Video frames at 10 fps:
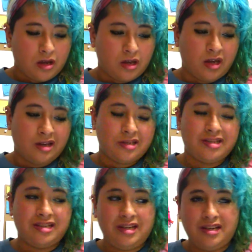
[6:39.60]
and
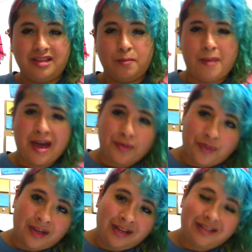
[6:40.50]
see the bad
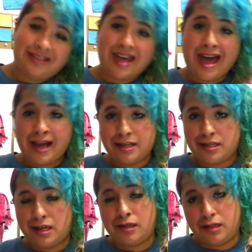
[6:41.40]
things
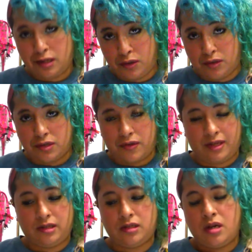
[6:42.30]
as the good
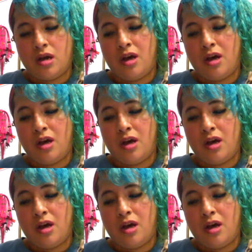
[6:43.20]
things.